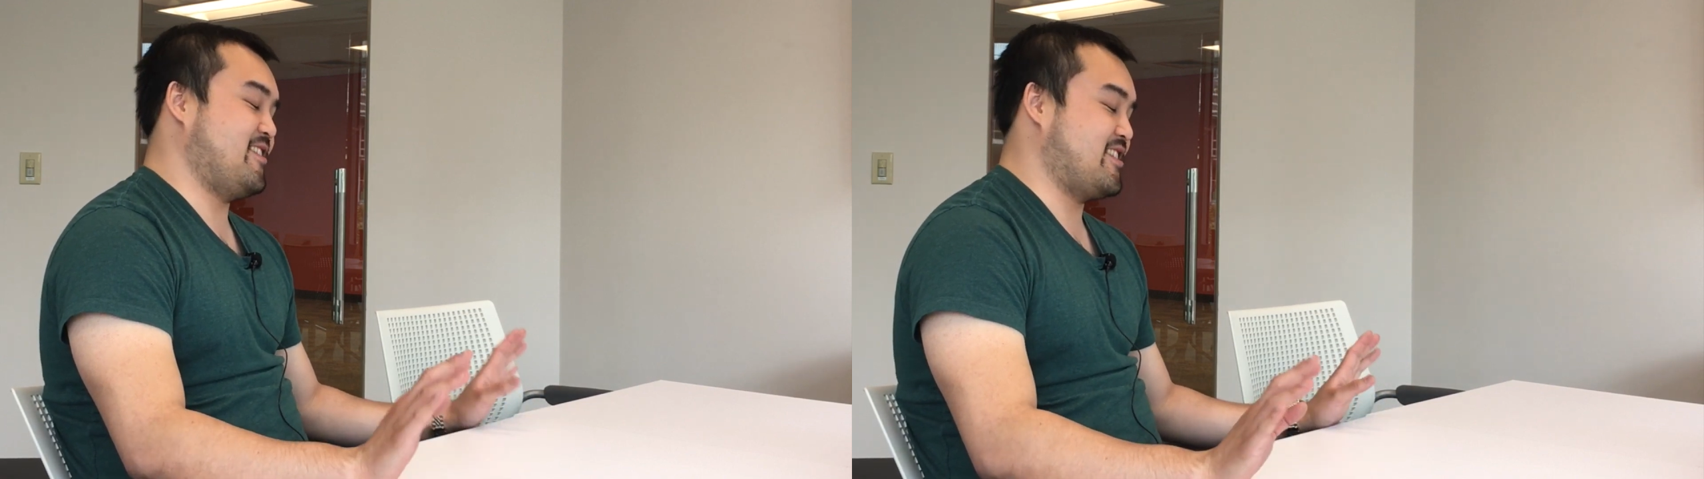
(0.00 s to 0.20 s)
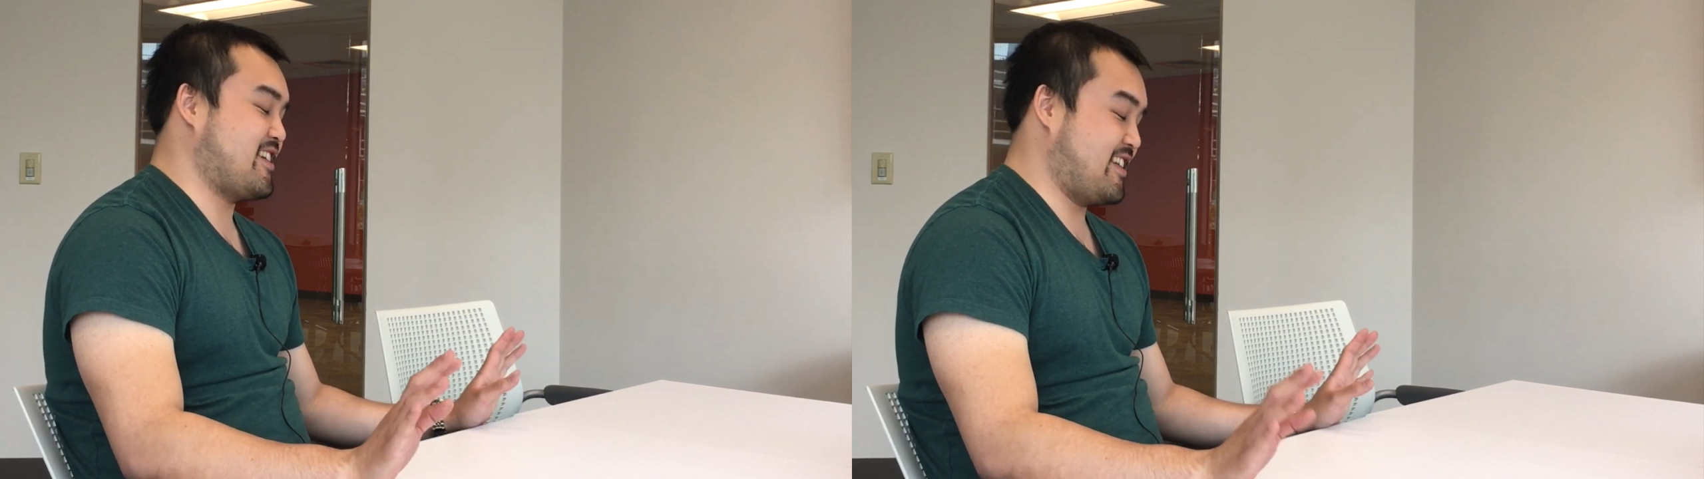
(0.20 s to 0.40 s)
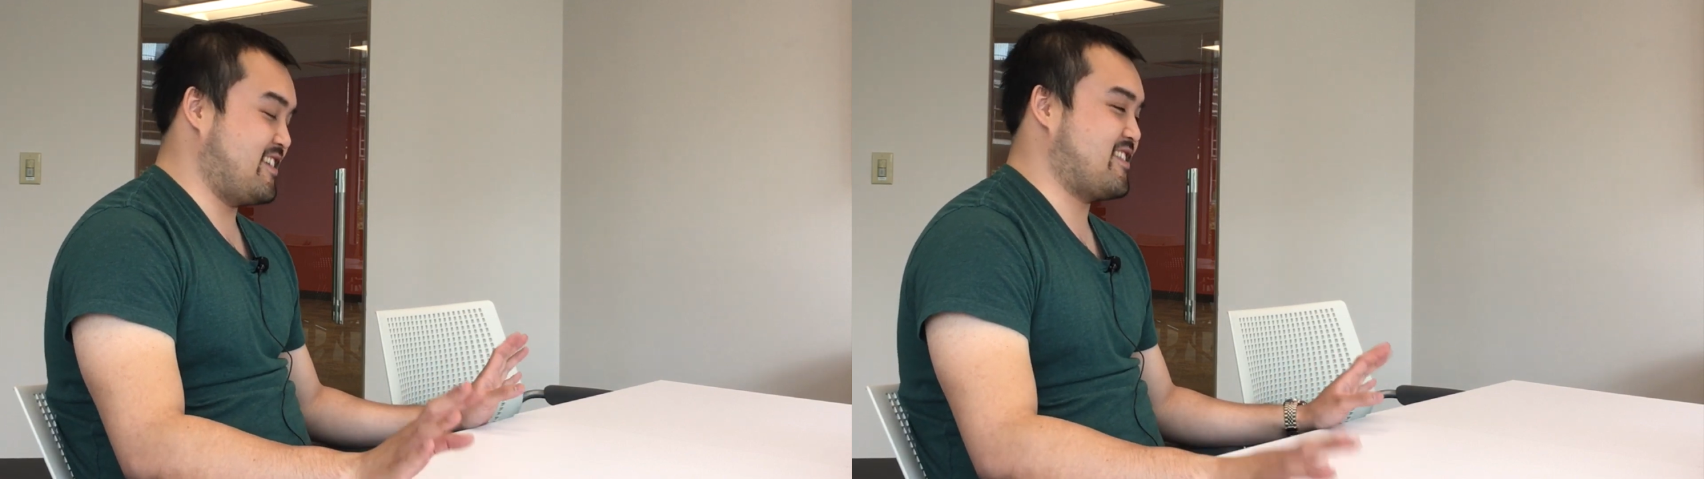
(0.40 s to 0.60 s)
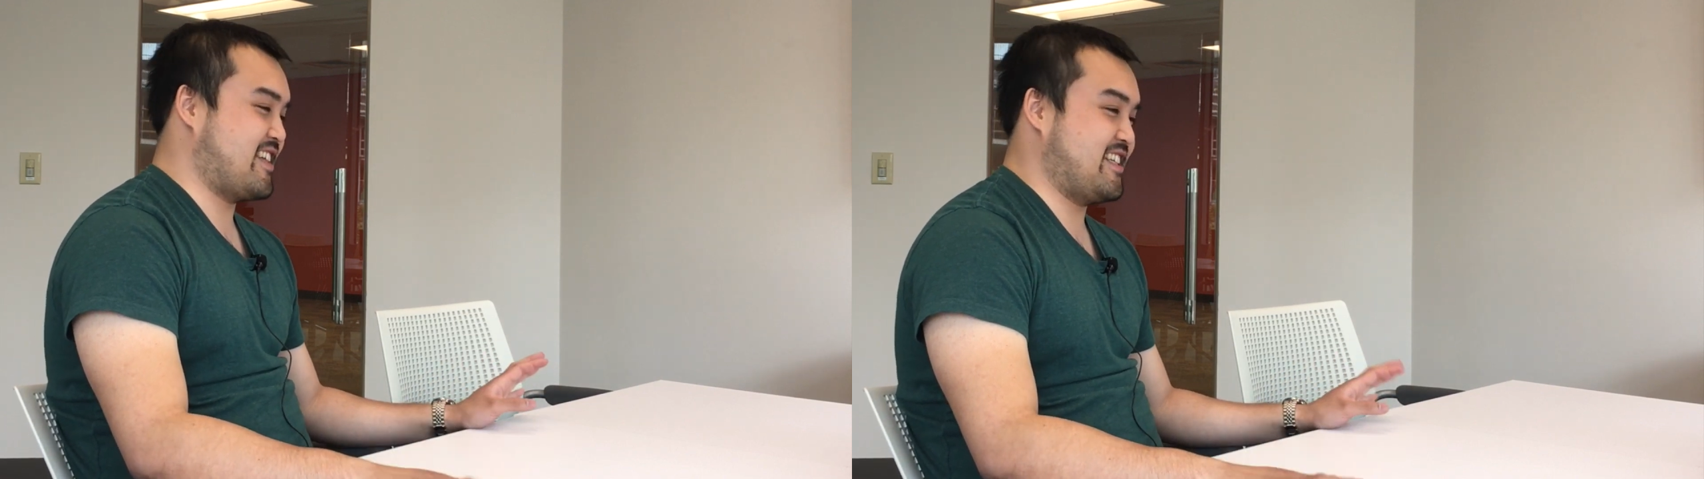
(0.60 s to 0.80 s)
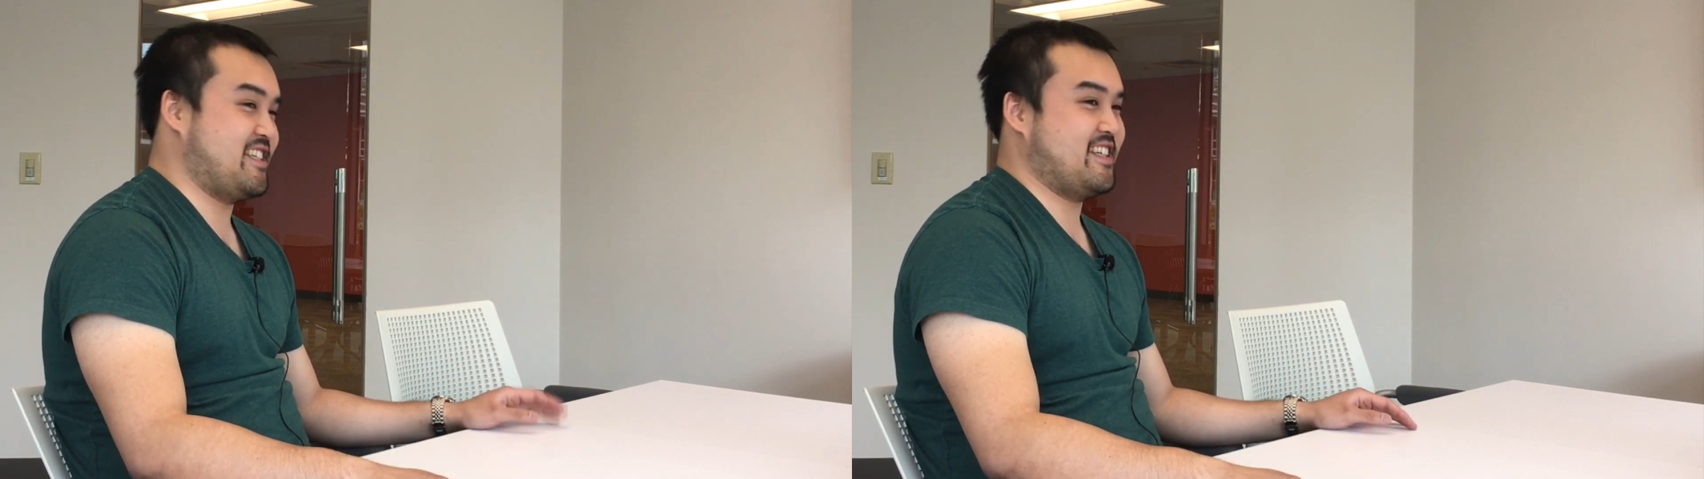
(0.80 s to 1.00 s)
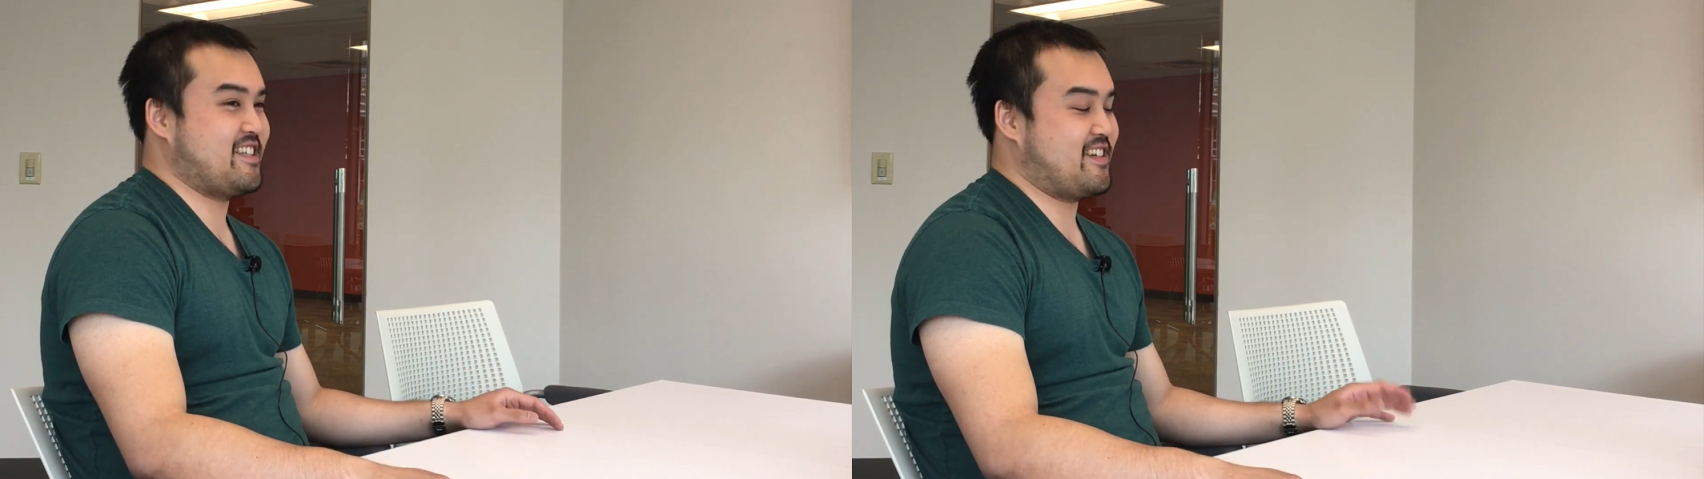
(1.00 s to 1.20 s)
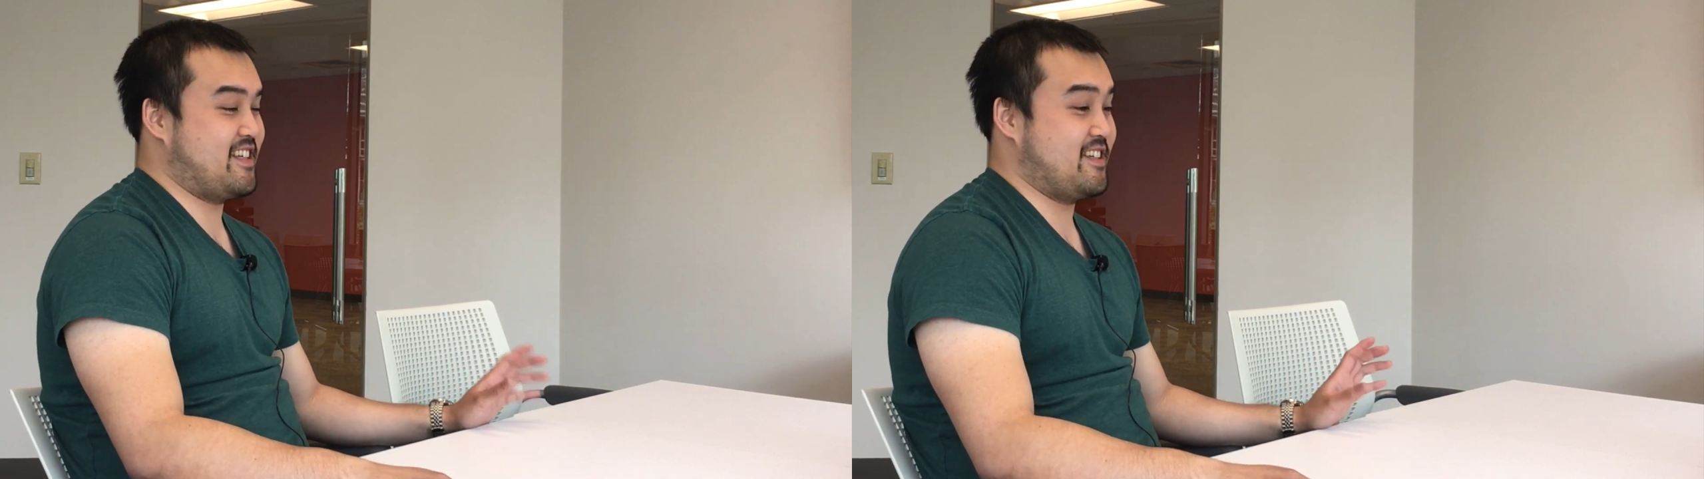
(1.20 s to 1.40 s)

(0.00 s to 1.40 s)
It was kind of sketchy,